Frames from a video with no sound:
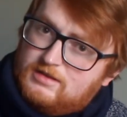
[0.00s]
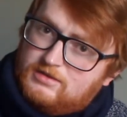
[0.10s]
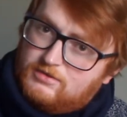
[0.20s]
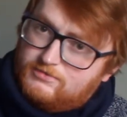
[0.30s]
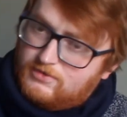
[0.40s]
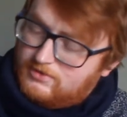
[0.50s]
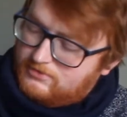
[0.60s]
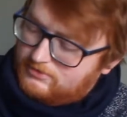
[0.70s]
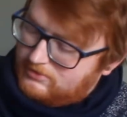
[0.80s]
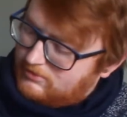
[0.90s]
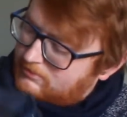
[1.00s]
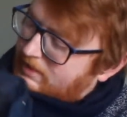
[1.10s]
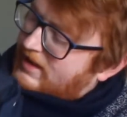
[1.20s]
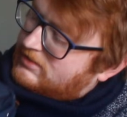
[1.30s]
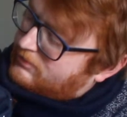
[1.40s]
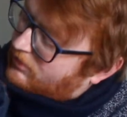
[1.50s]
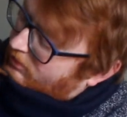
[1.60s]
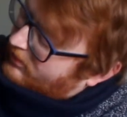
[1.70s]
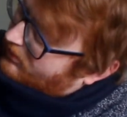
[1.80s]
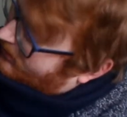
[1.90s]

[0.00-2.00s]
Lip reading: your phone, your passport.